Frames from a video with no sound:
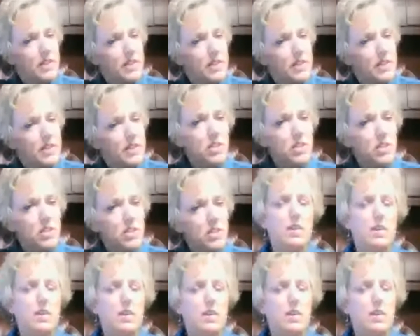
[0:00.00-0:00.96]
I was so
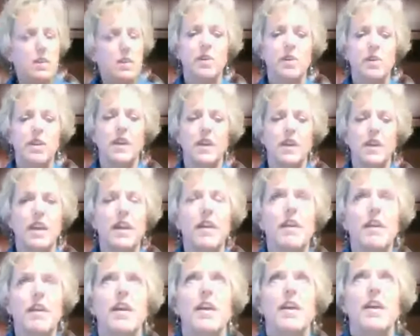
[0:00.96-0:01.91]

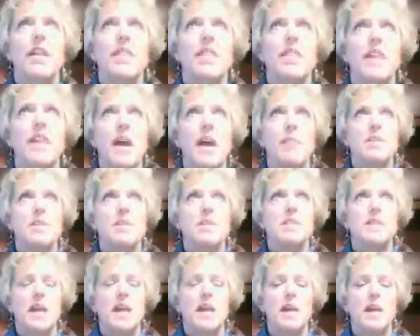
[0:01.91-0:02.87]
depleted that I
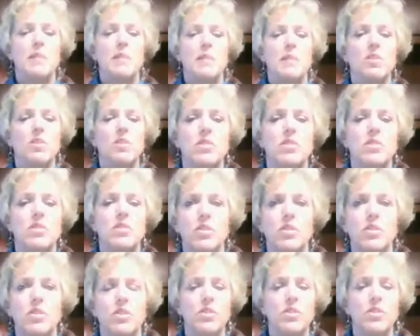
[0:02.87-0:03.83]
was able
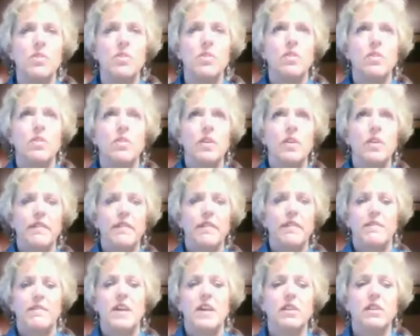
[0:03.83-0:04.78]
to
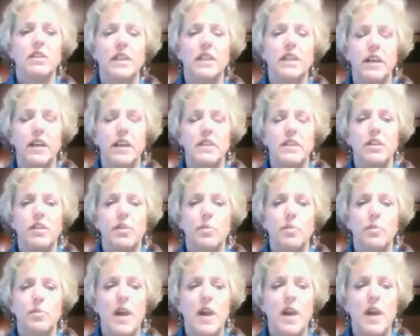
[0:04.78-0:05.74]
feel it
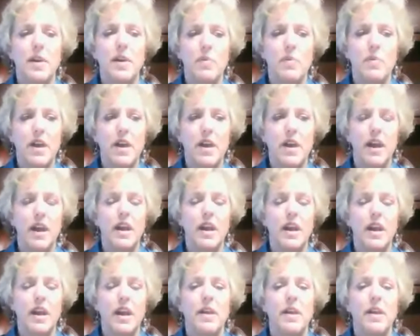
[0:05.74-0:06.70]
right
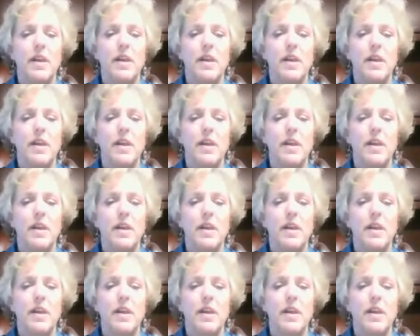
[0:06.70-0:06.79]
away.